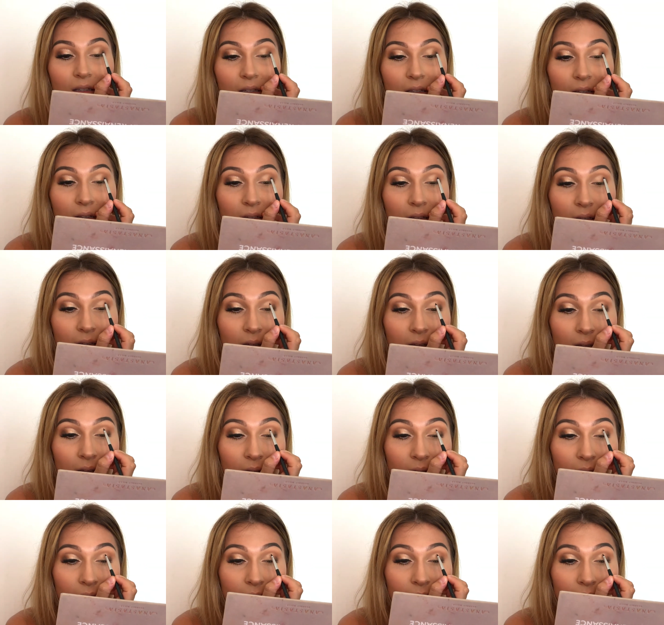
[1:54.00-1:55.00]

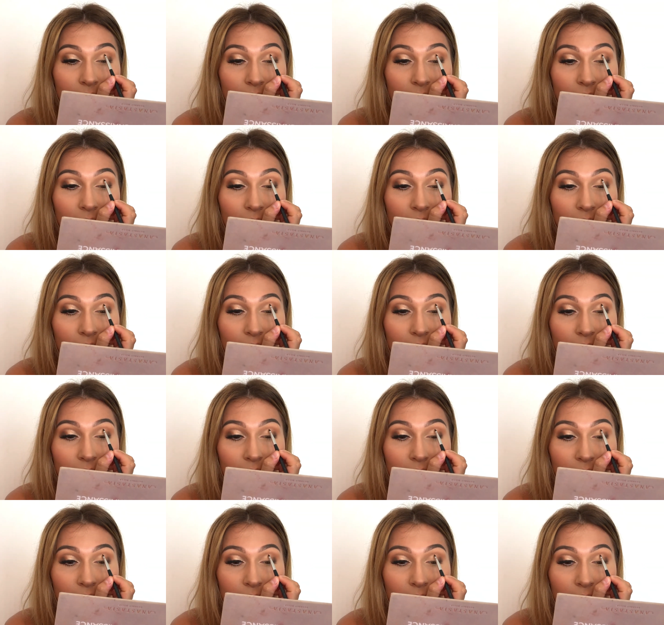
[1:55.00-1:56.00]

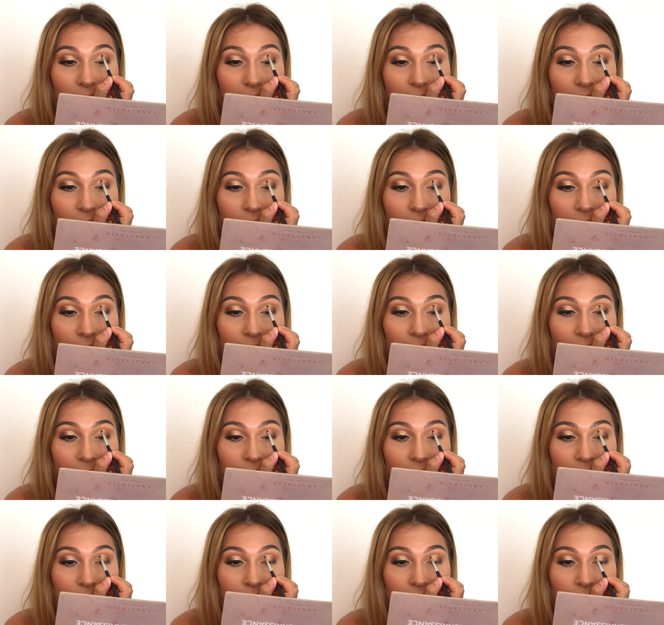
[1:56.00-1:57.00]

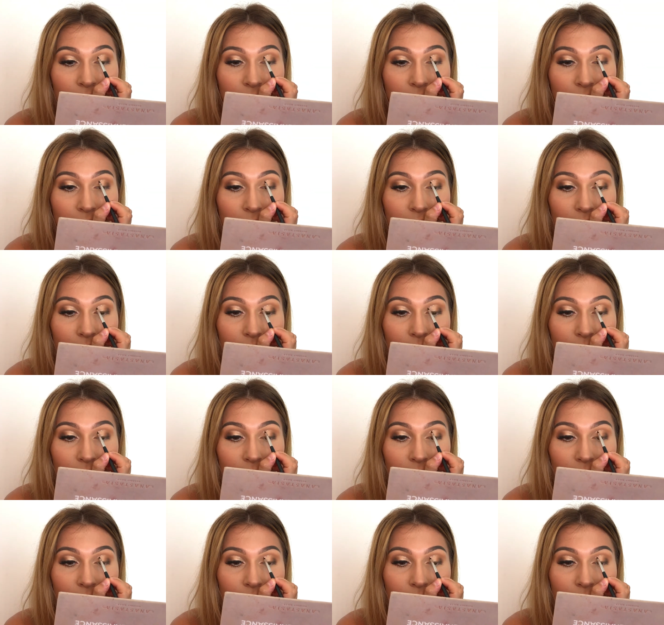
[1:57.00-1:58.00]

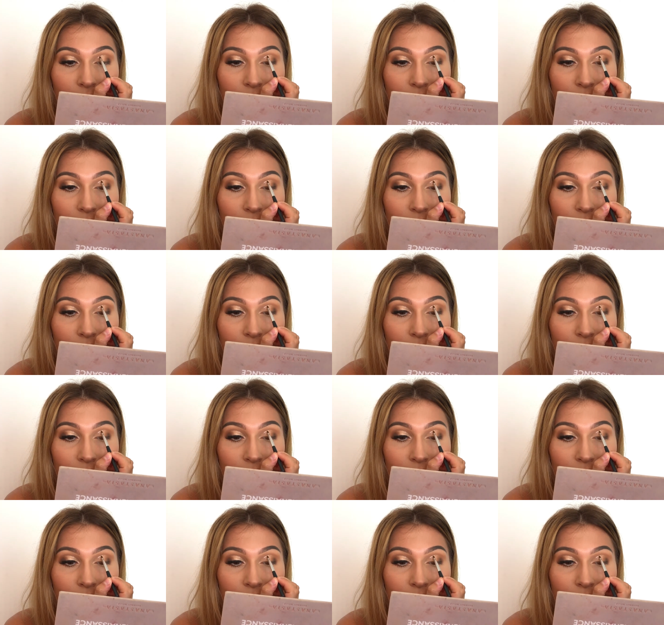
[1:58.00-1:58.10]
Nobody speaks.